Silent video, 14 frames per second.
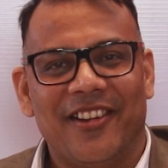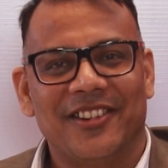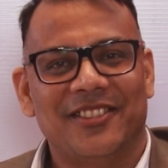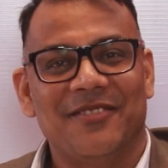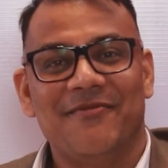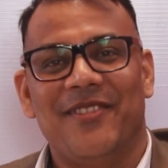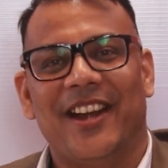got
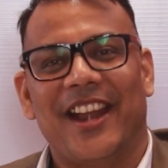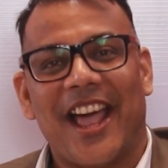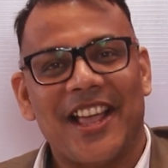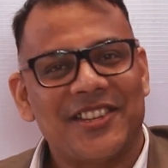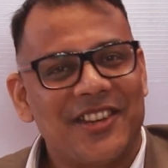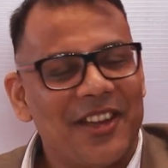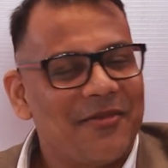some
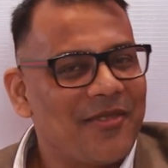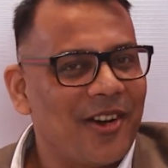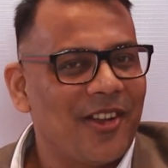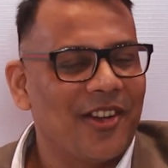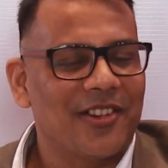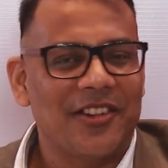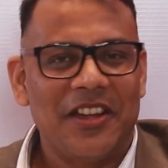fantastic
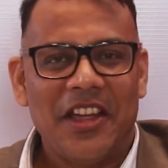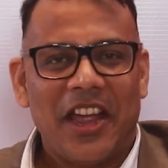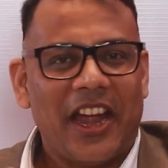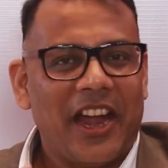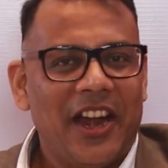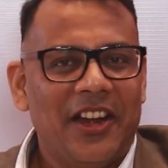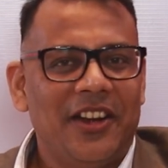product
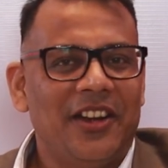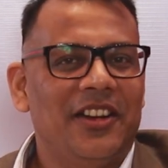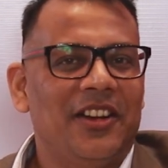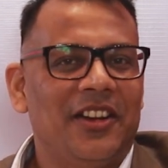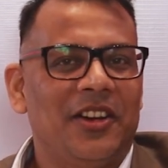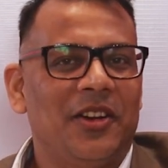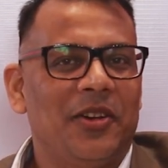and
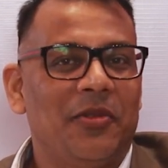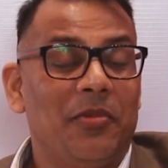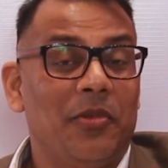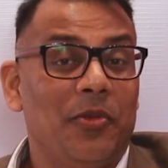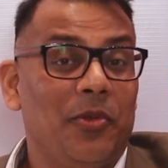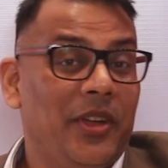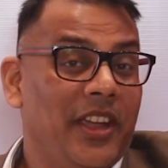uh,
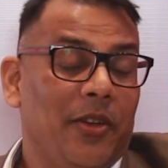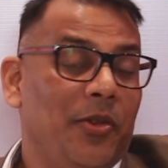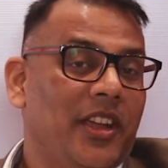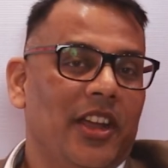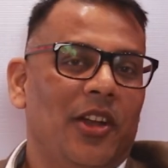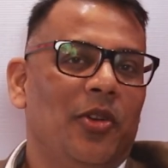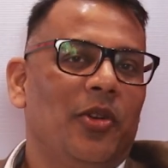we, we
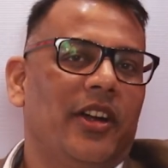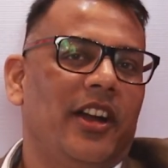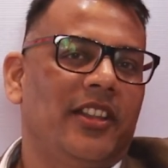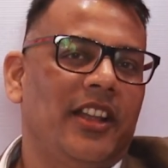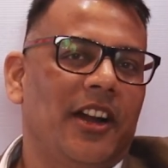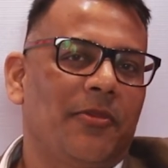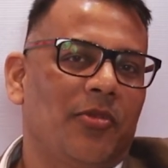can look
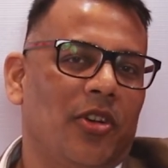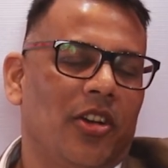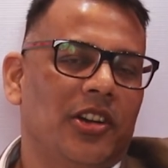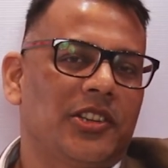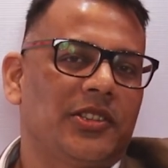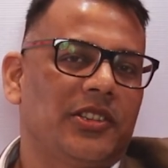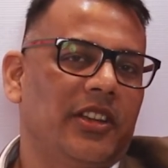at that
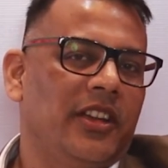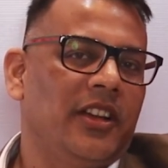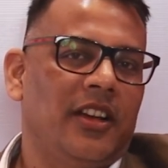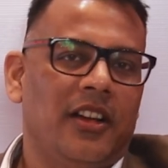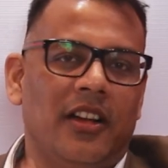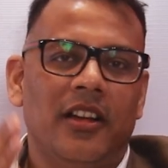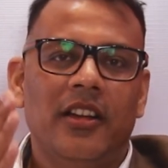products
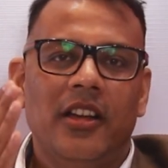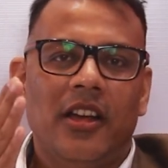uh,